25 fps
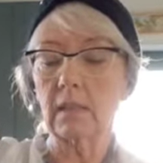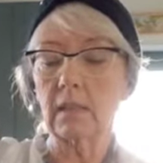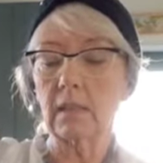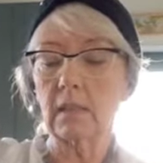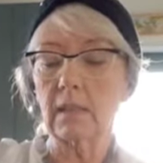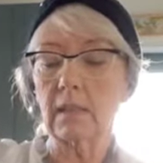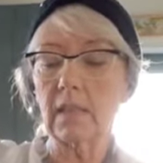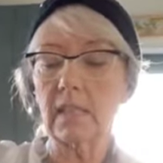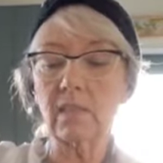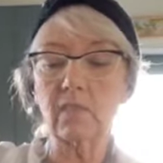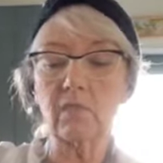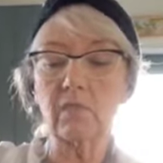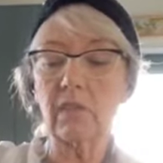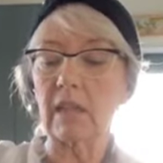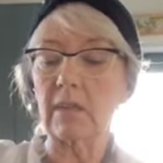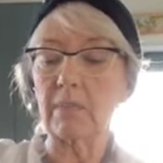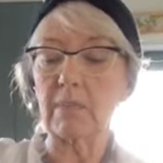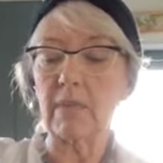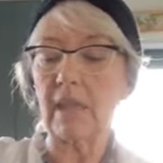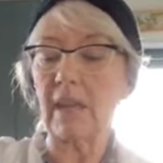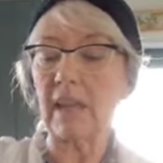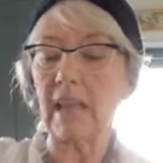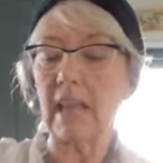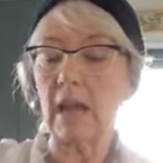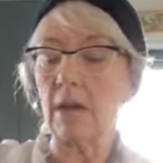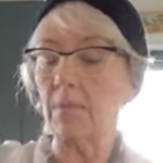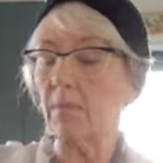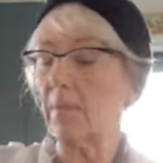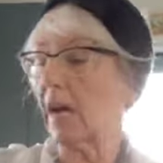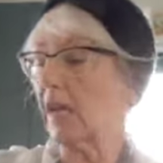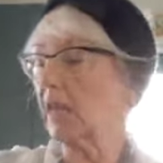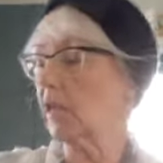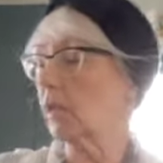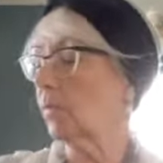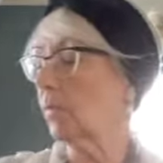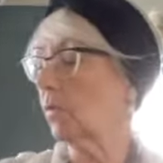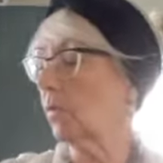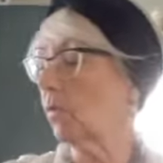Doesn't really matter how
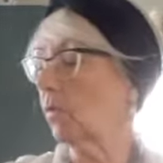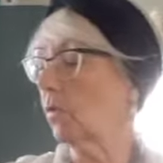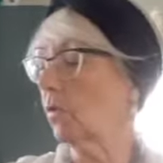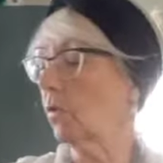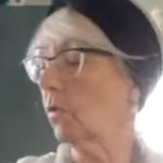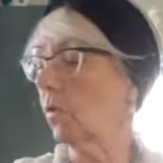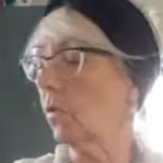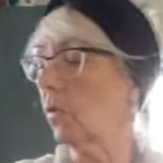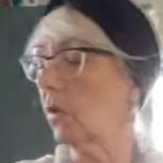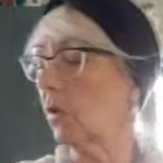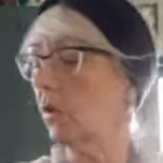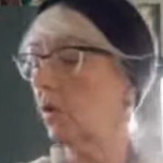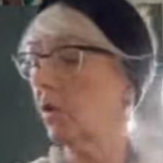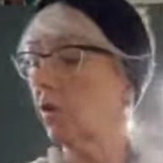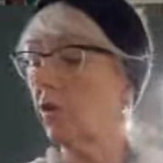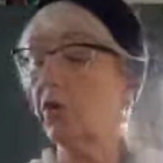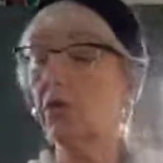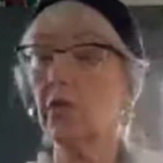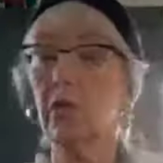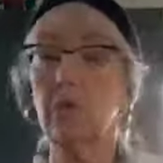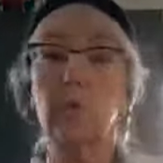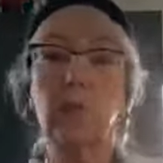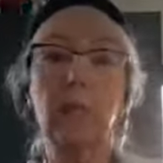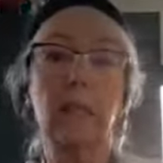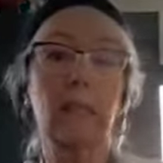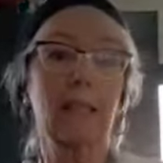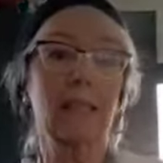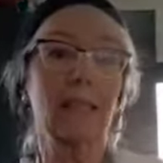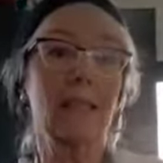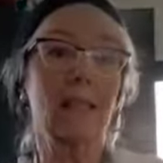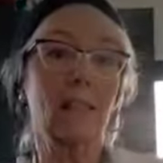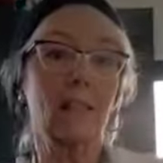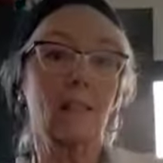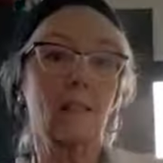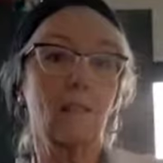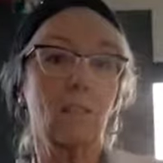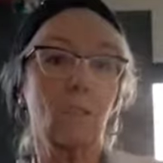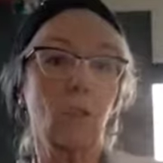much, but all you're wanting to do
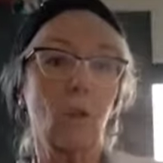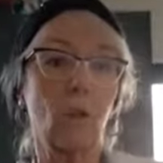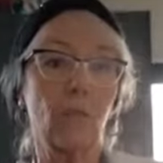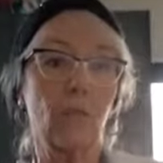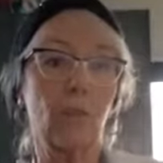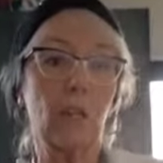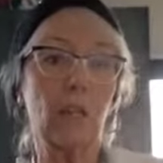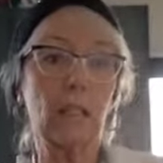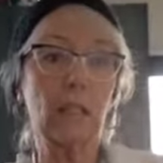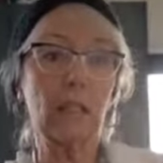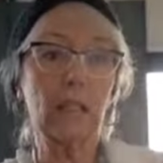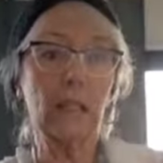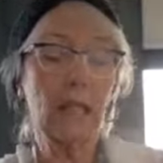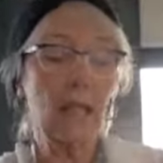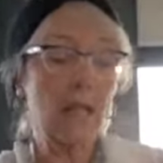is soften.